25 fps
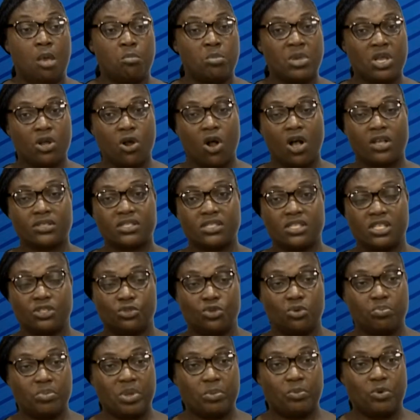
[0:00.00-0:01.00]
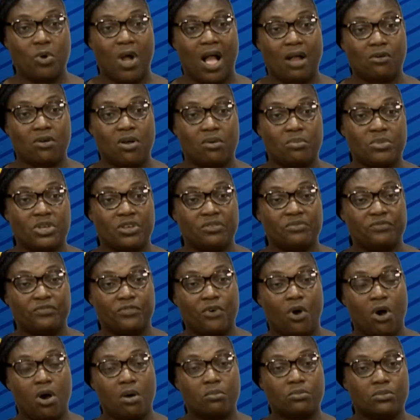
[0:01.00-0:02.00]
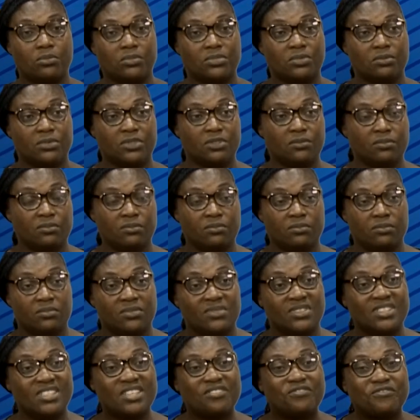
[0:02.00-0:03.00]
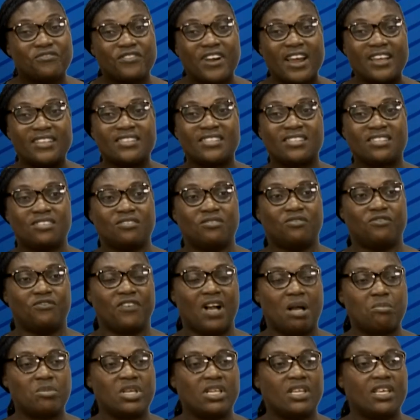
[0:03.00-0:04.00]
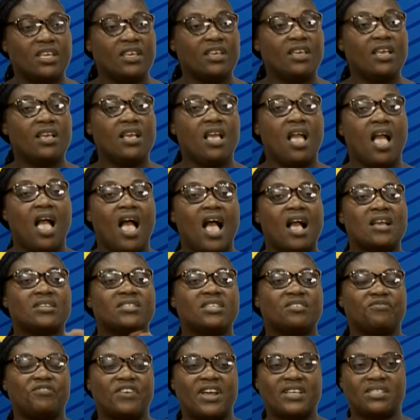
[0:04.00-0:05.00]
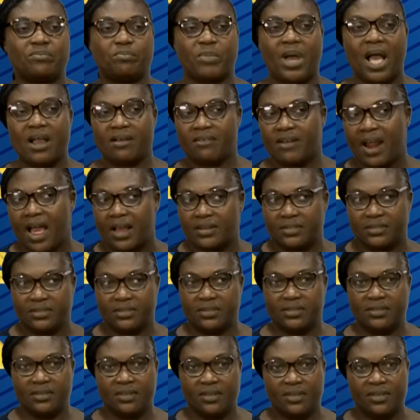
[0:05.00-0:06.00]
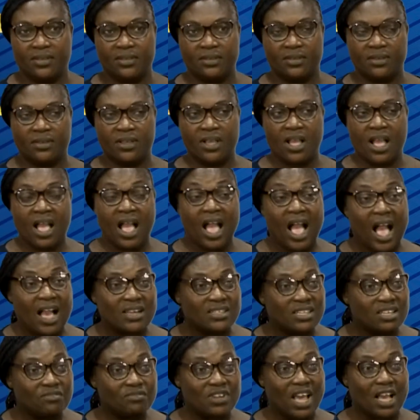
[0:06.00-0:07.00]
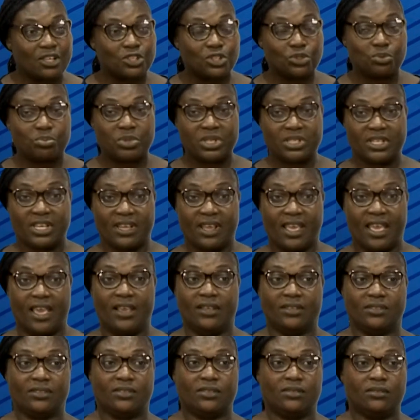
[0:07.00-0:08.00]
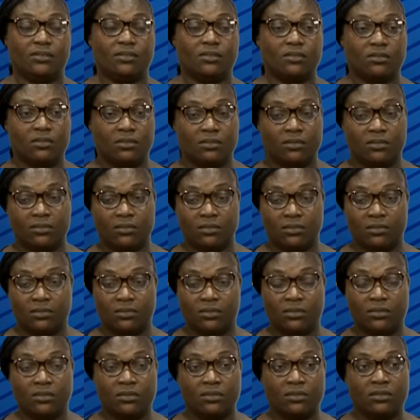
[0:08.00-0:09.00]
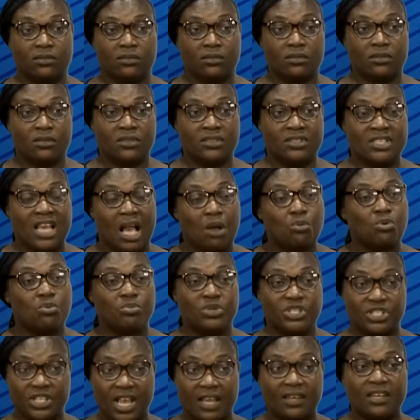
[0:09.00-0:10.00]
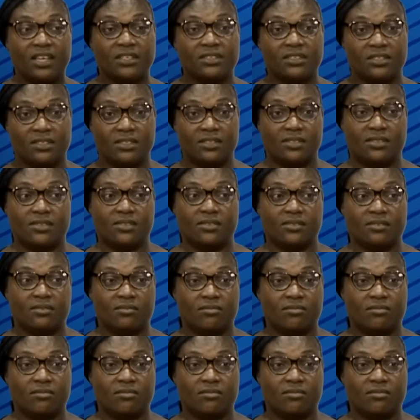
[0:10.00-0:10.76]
because the two people are coming from different family and different background. And if that should be the case, there will be challenges.